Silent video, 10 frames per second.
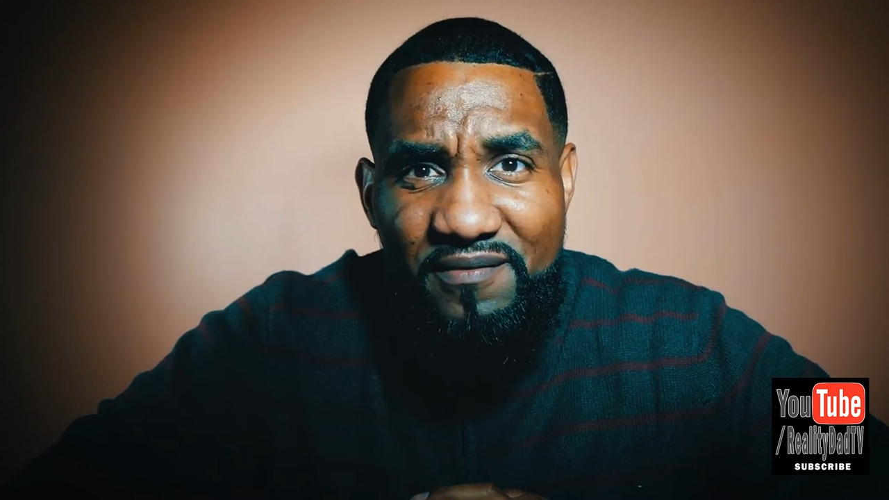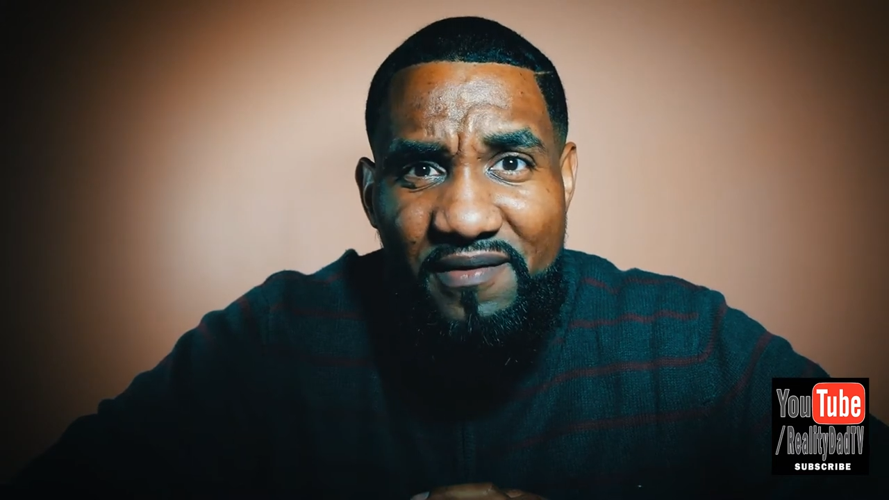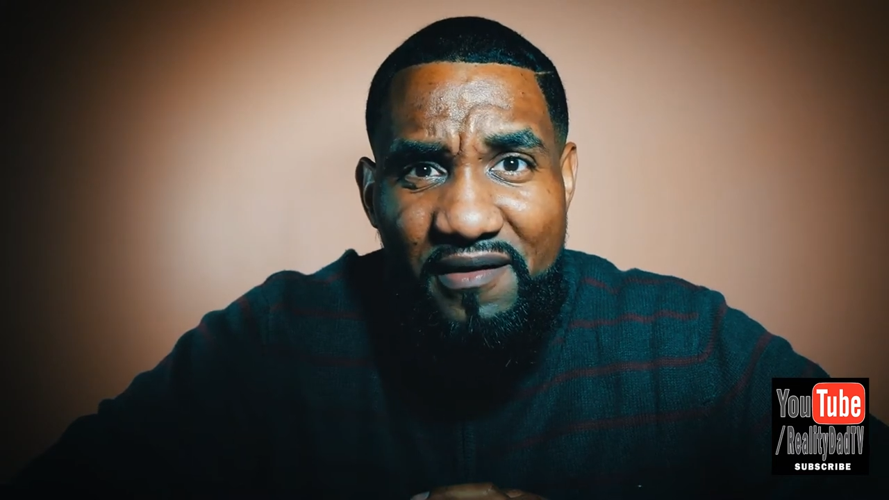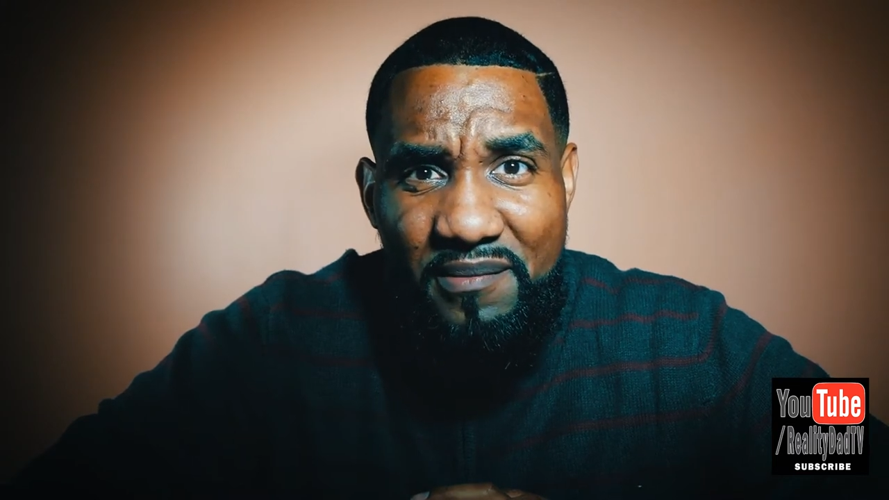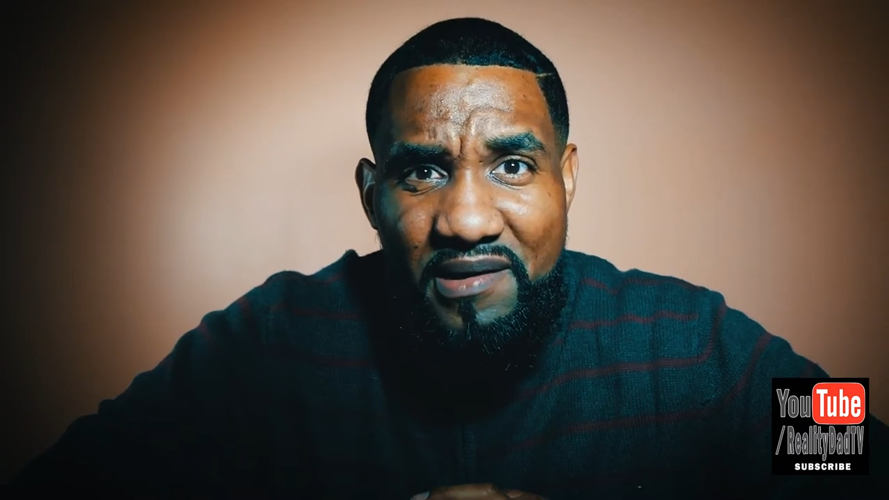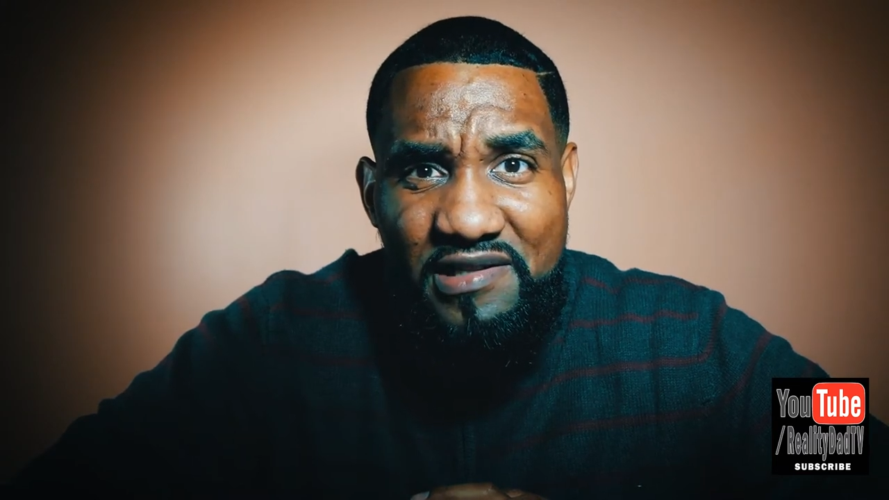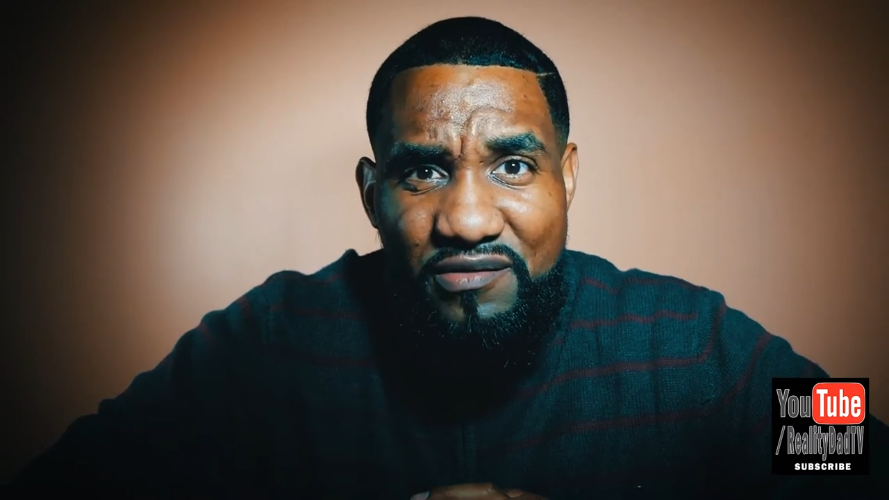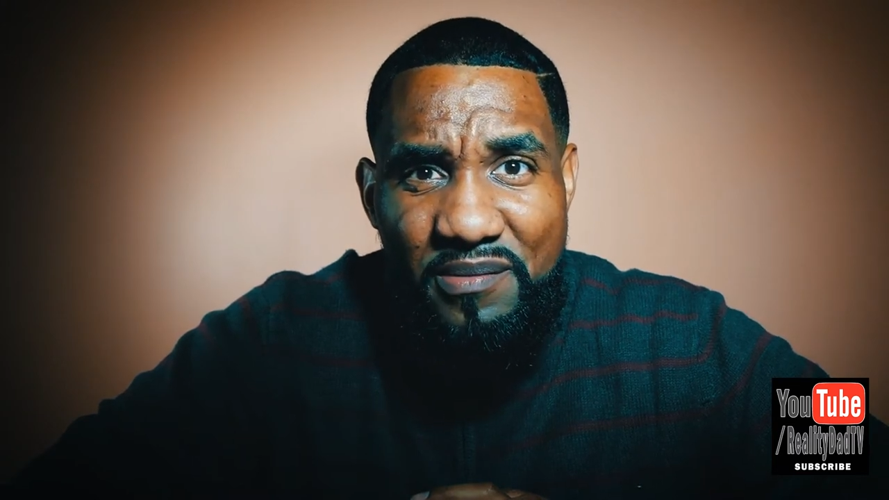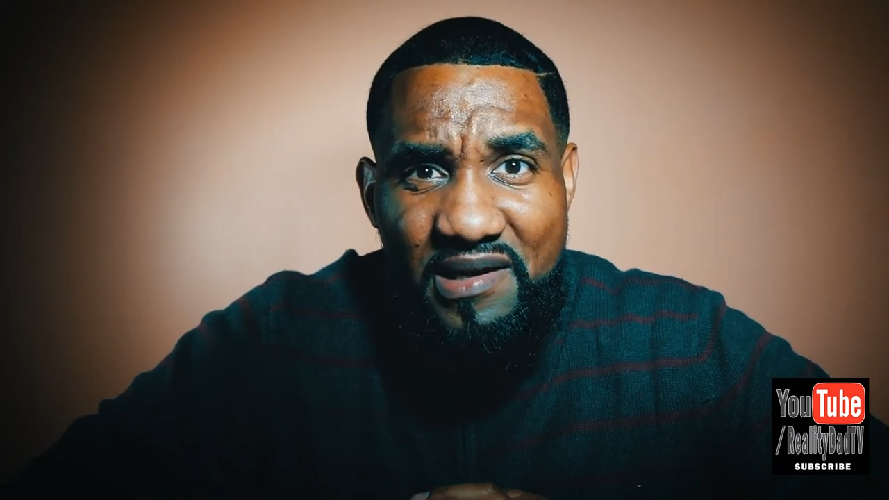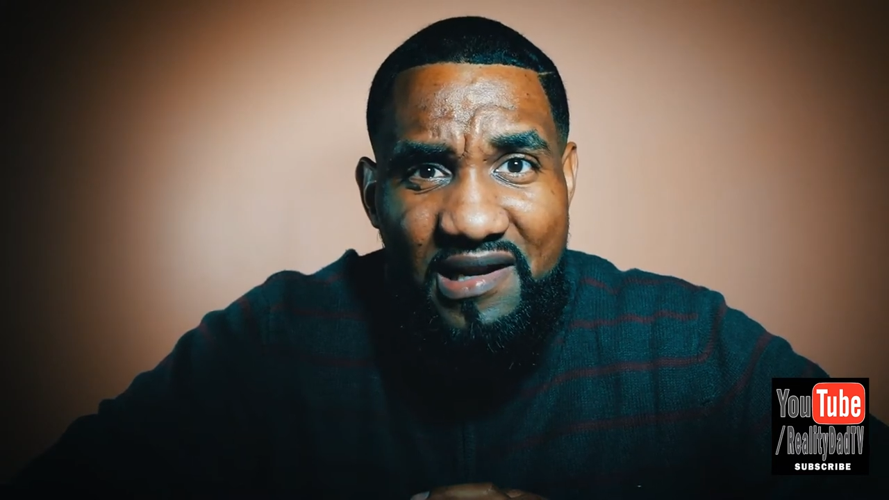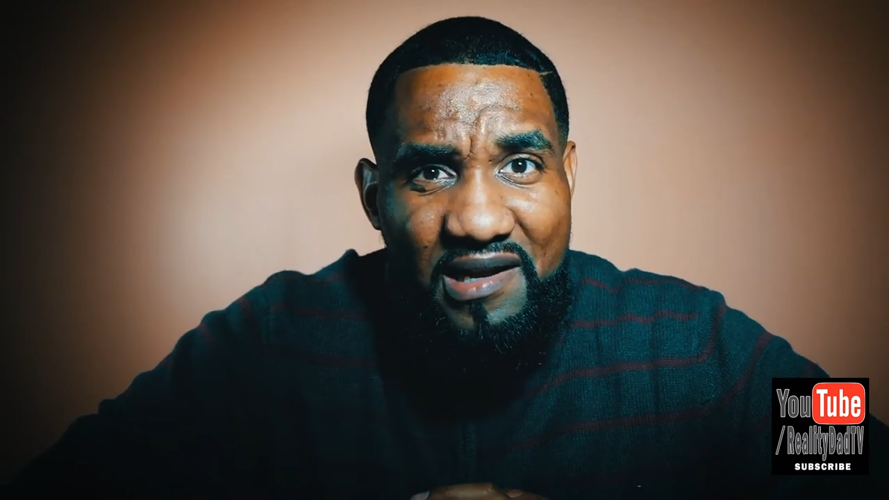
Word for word: very patient with me, and I